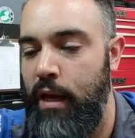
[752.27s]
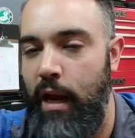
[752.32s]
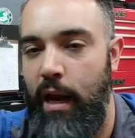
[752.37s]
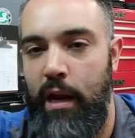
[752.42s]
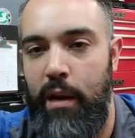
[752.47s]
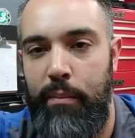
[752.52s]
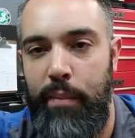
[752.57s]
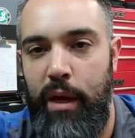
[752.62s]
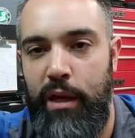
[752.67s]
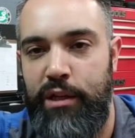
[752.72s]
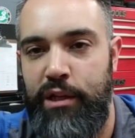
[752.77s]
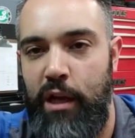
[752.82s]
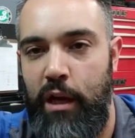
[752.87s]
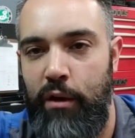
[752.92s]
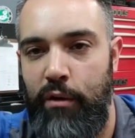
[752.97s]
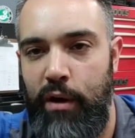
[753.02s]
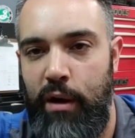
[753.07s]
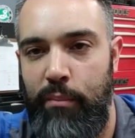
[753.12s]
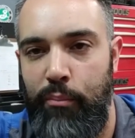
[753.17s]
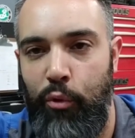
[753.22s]
and it may
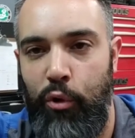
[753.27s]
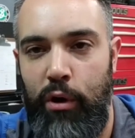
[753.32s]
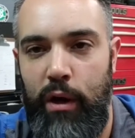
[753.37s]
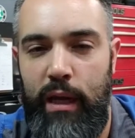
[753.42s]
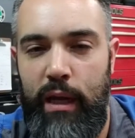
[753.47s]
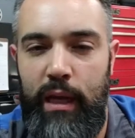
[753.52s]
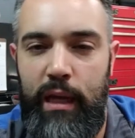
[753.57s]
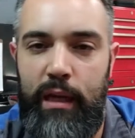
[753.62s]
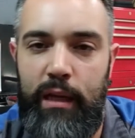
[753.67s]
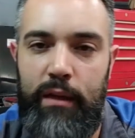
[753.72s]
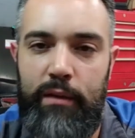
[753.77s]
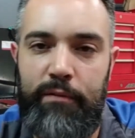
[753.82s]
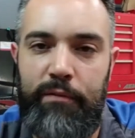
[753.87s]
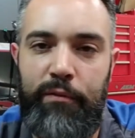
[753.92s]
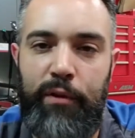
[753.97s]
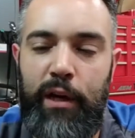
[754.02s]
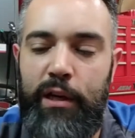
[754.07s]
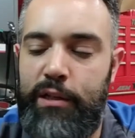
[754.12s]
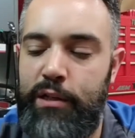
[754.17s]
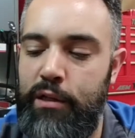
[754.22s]
generate more heat and
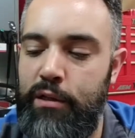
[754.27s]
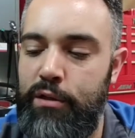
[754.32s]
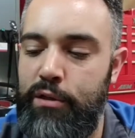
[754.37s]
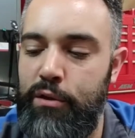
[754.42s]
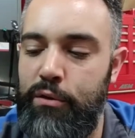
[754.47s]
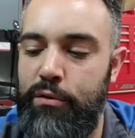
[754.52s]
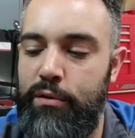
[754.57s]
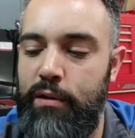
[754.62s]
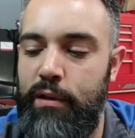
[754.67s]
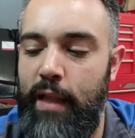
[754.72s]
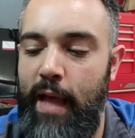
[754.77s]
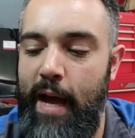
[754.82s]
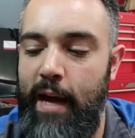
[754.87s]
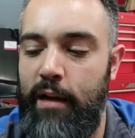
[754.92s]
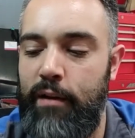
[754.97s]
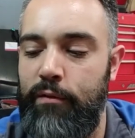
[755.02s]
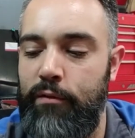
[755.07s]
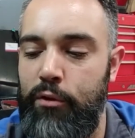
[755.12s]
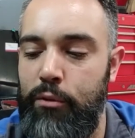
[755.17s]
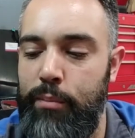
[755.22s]
friction due to lack
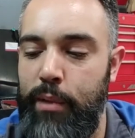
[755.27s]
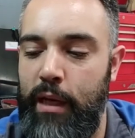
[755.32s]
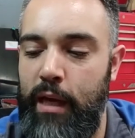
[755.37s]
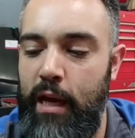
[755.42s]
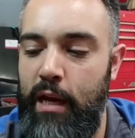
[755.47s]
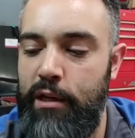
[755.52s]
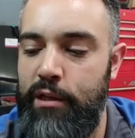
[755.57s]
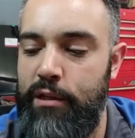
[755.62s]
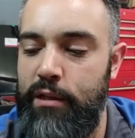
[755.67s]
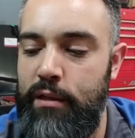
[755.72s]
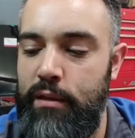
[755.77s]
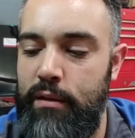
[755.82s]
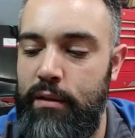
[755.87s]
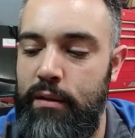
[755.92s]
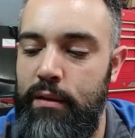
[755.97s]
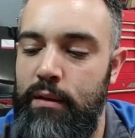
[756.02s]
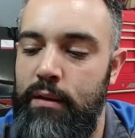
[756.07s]
of lubrication.